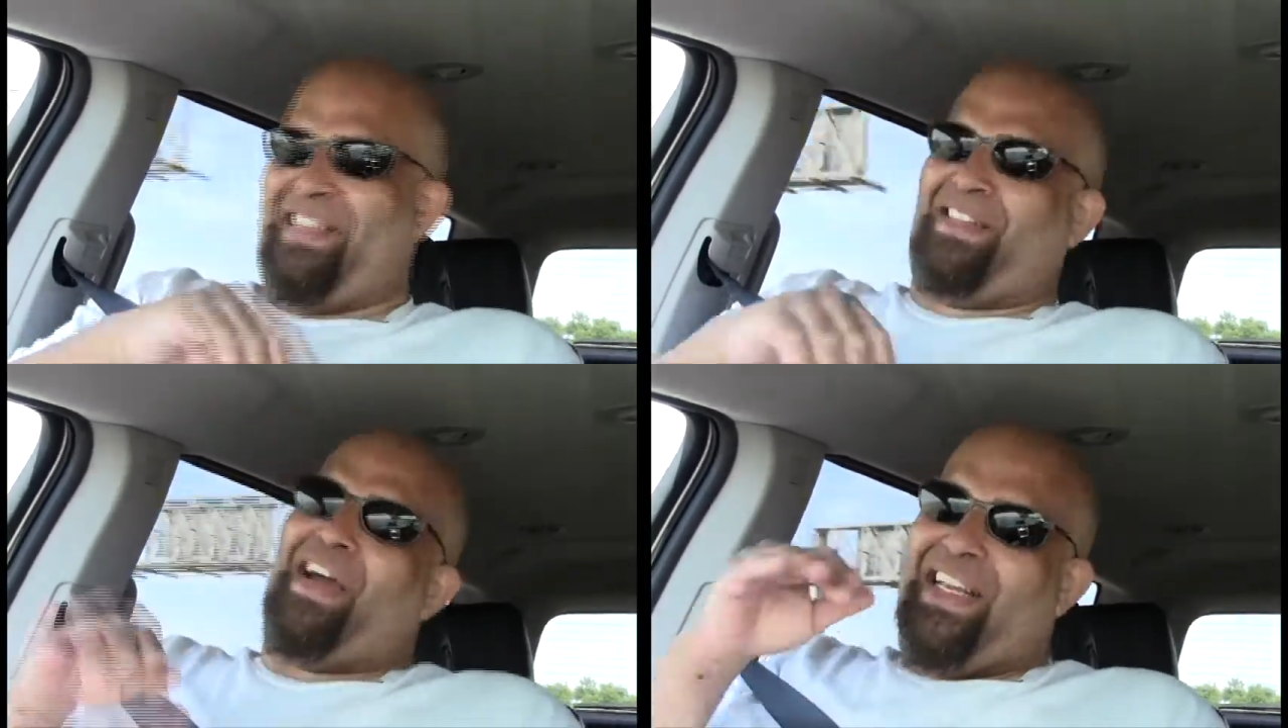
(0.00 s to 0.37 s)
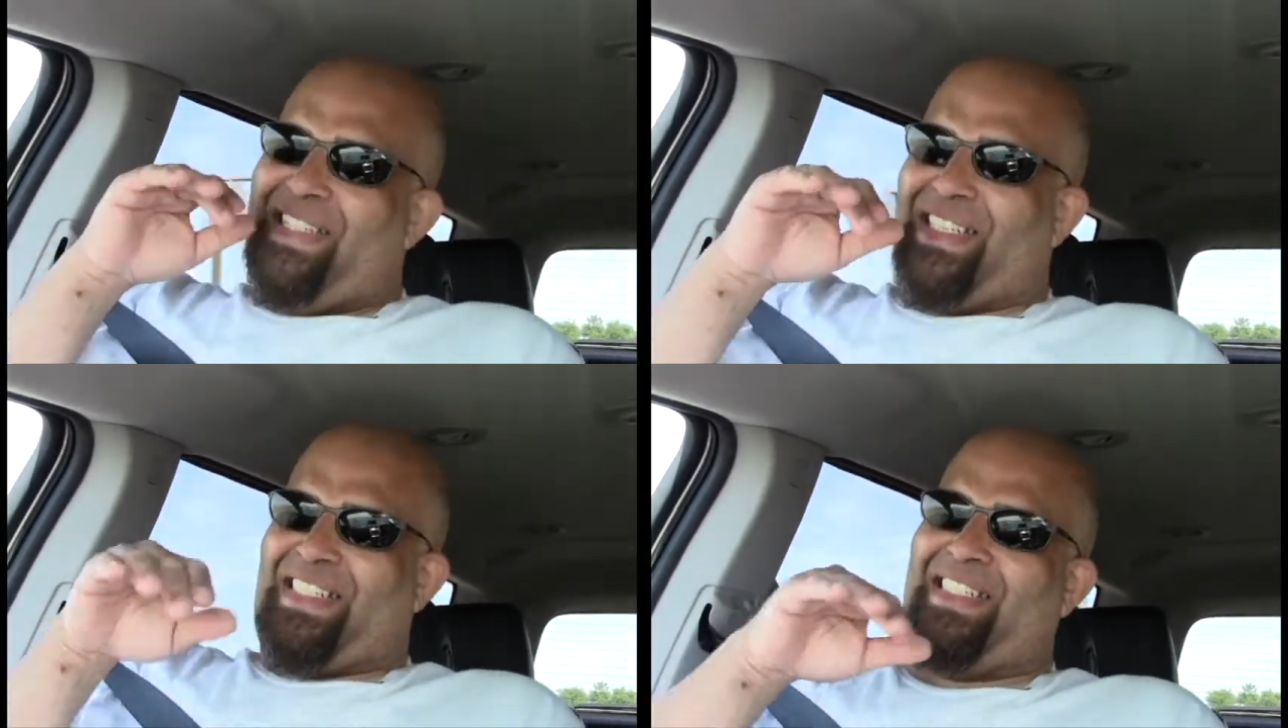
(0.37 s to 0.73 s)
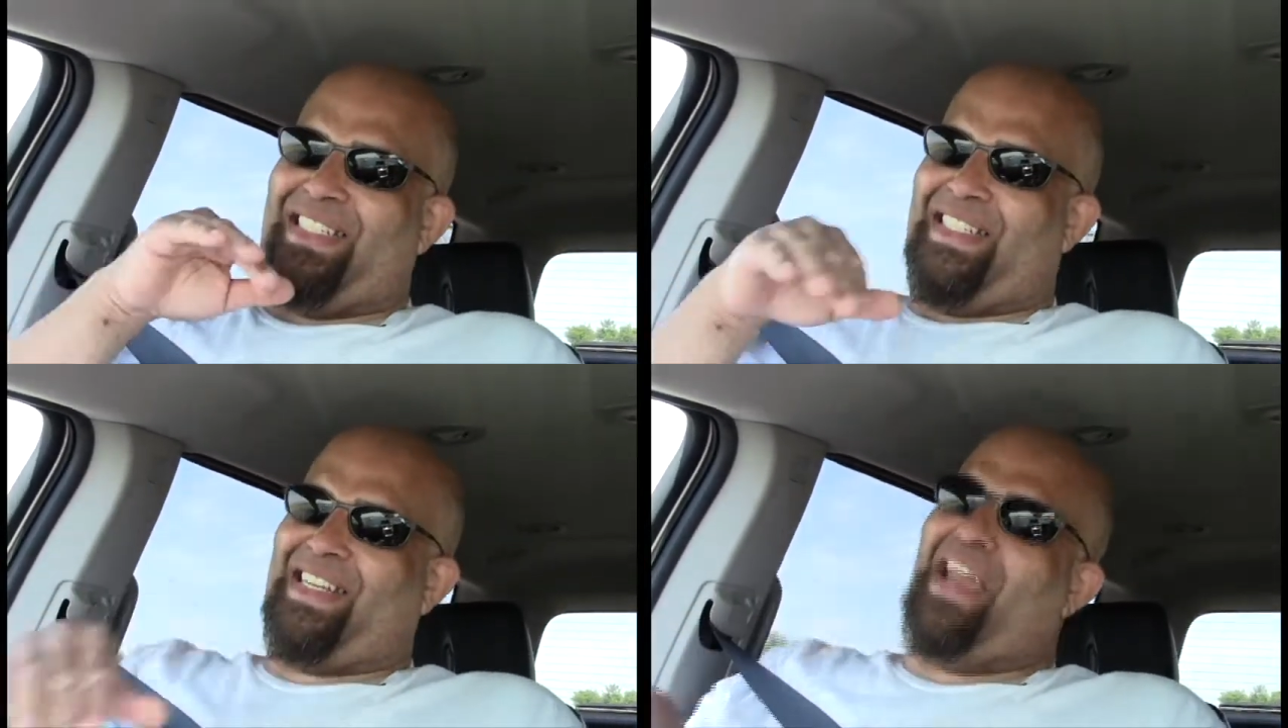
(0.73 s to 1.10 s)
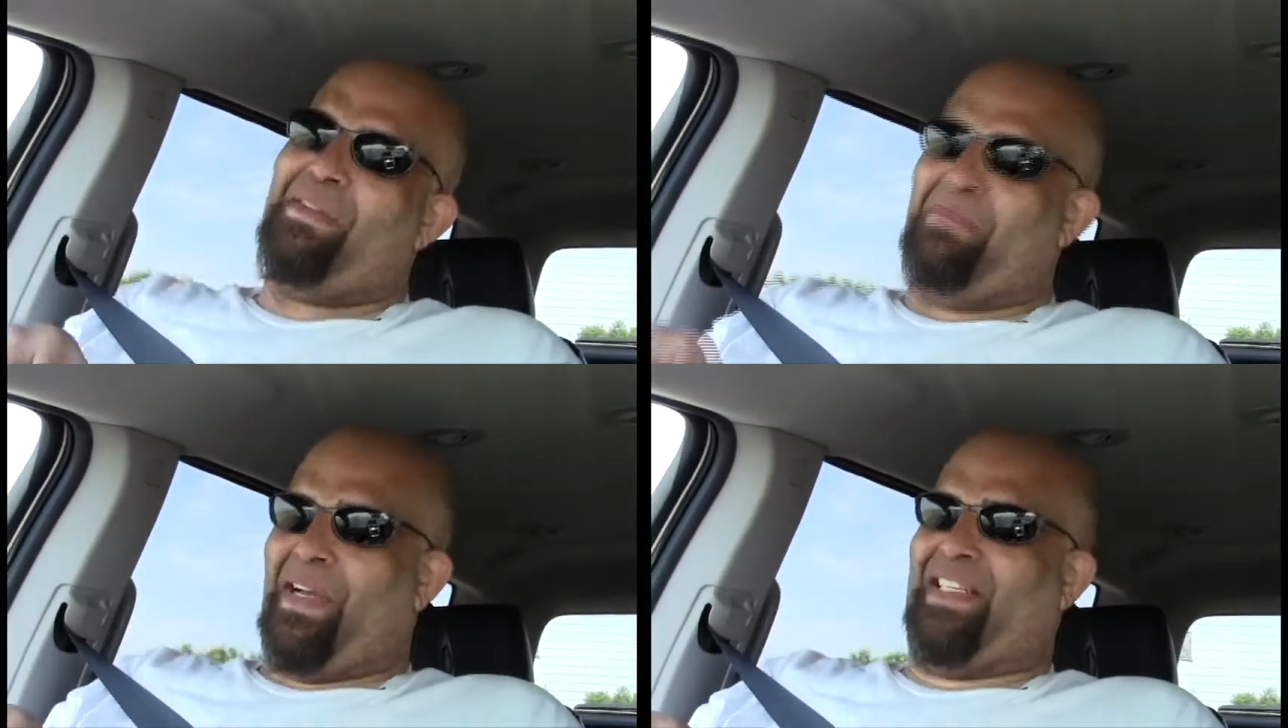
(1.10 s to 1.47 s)
So I just
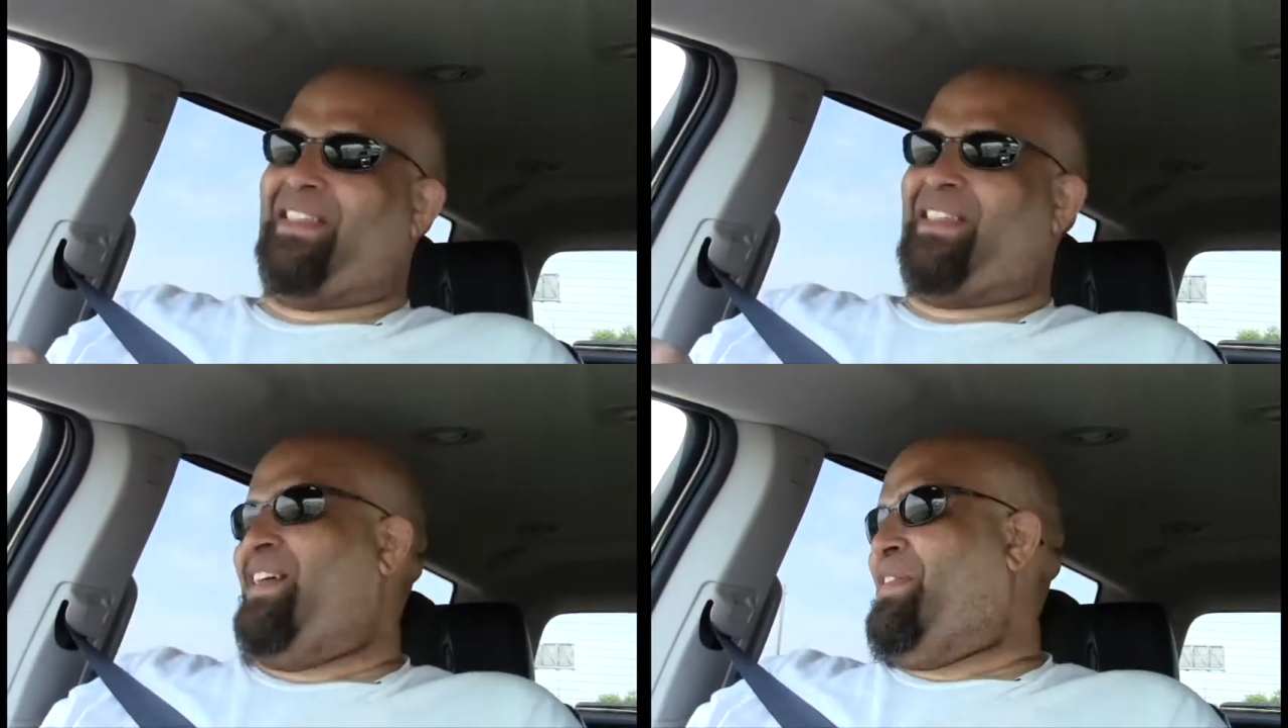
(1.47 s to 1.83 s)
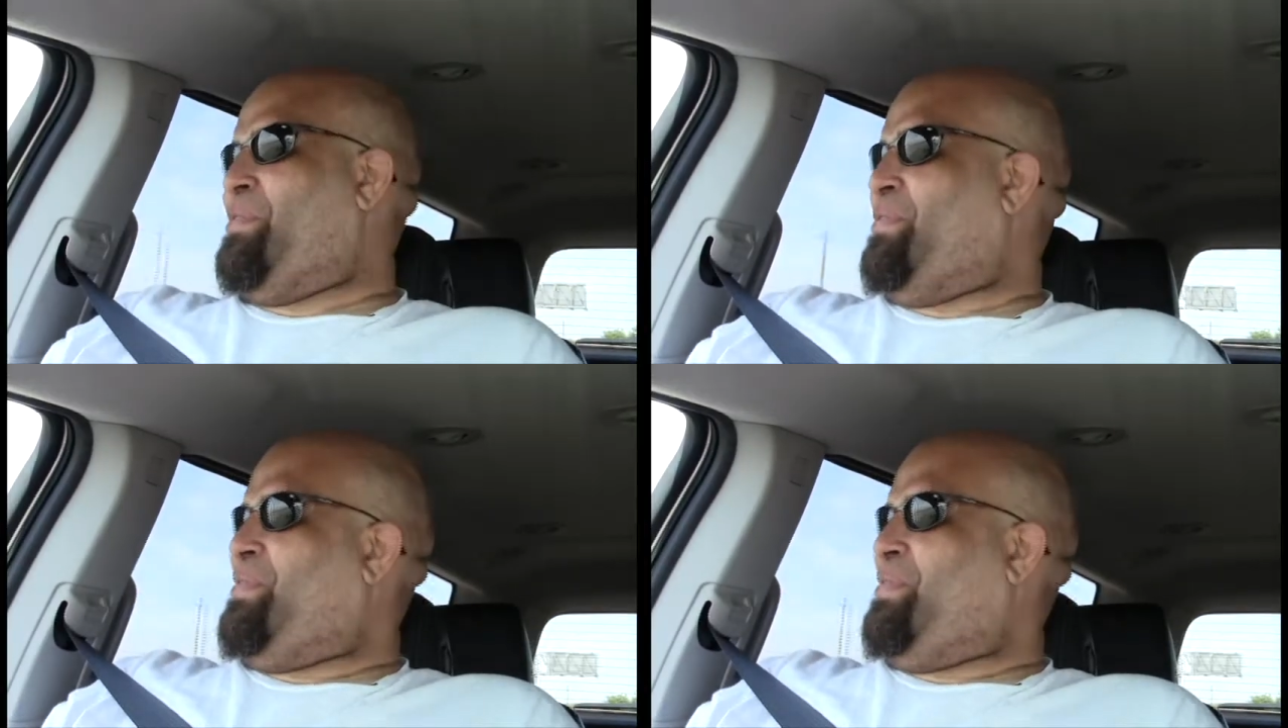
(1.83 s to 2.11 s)
shit myself.